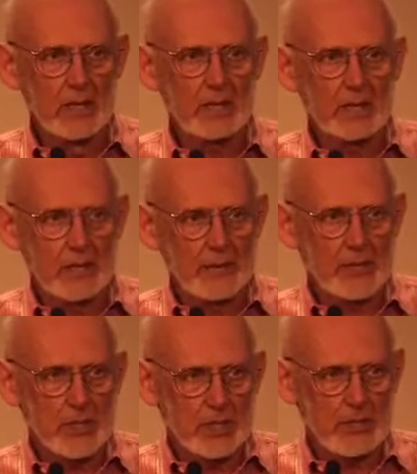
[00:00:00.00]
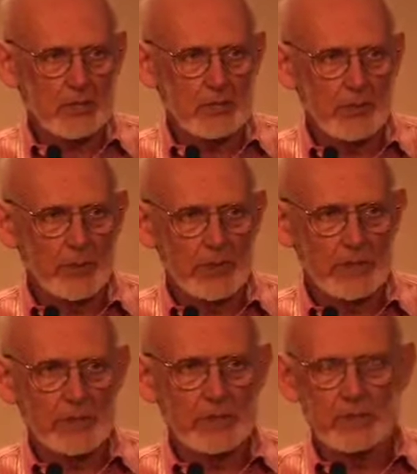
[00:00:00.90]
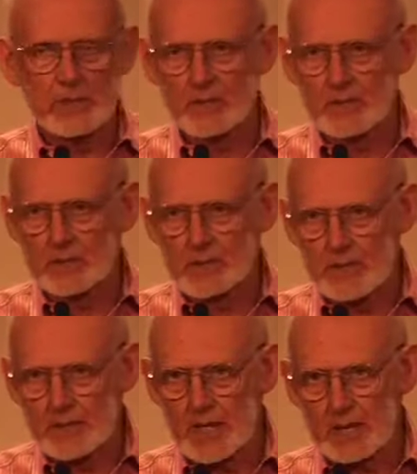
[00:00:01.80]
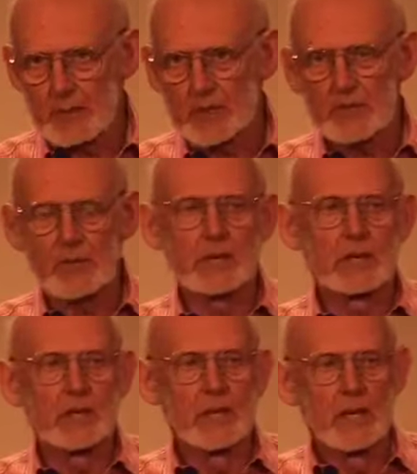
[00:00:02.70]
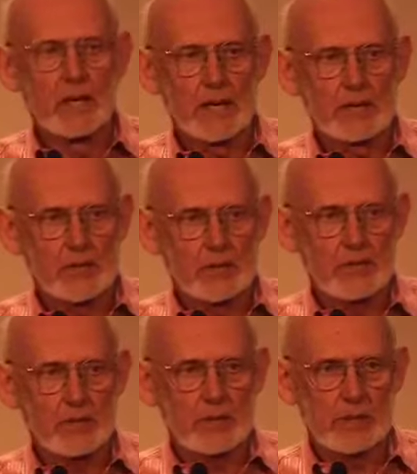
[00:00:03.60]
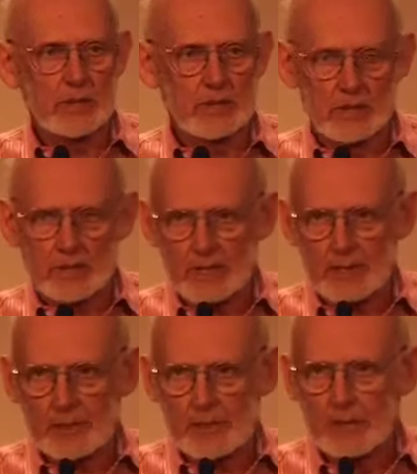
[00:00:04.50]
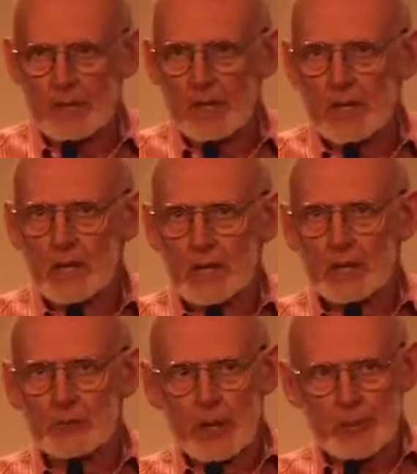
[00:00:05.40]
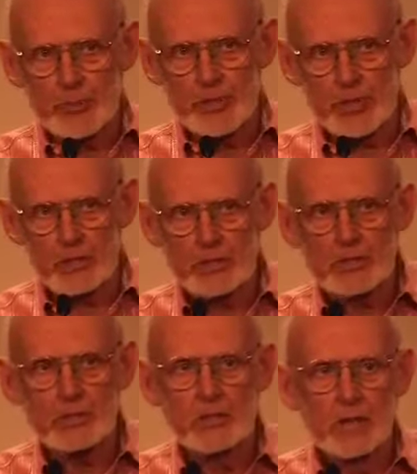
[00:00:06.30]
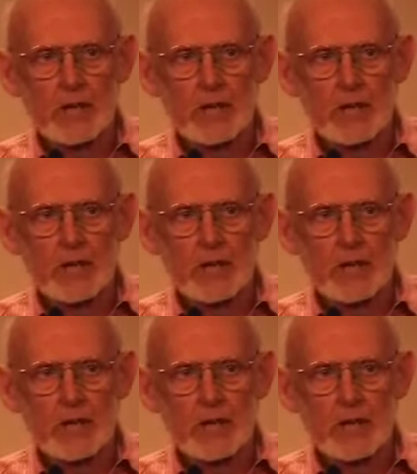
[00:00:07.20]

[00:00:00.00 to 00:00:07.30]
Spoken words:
Climate change and what we're doing to the atmosphere and consequently to the climate represents